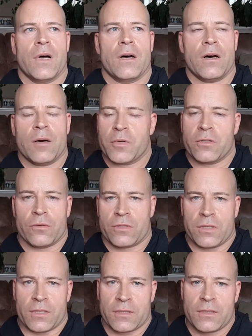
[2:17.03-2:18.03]
but no
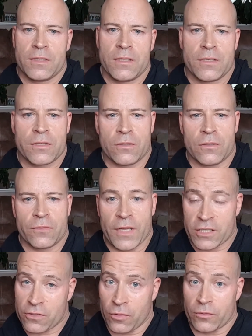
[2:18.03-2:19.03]
sling. So
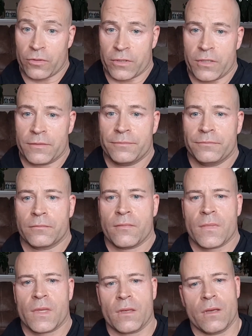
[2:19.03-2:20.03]
that's going really good.
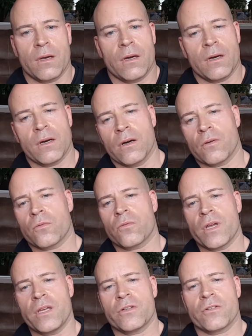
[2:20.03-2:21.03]

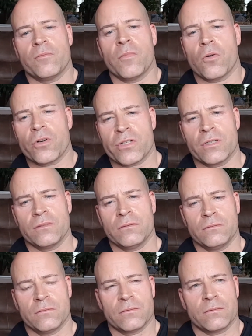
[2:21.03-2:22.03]
Range of
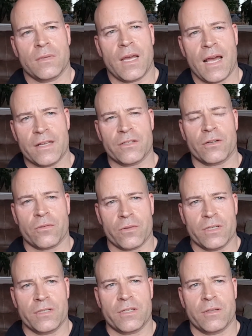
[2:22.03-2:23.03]
motion has
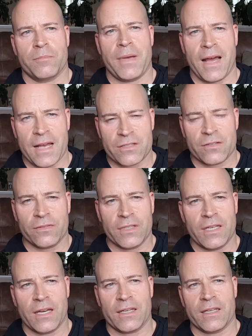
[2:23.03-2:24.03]
increased.
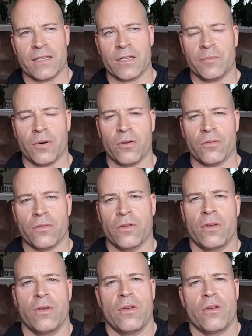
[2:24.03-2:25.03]
Passively, I can get about
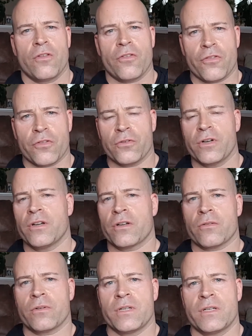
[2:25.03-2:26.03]
30
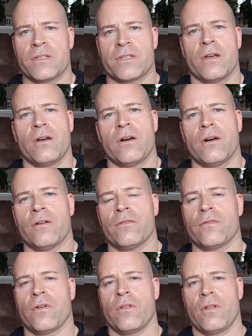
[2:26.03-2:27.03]
degrees
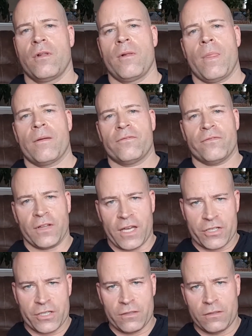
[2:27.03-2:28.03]
of
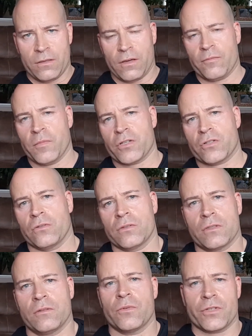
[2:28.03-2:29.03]
flexion of my
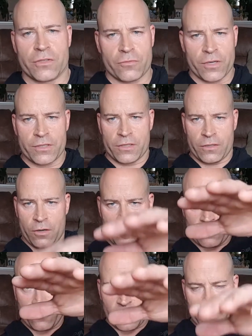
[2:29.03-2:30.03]
shoulder, which is raising the arm
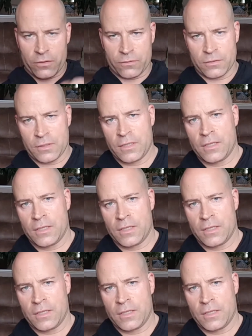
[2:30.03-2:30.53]
in front of you,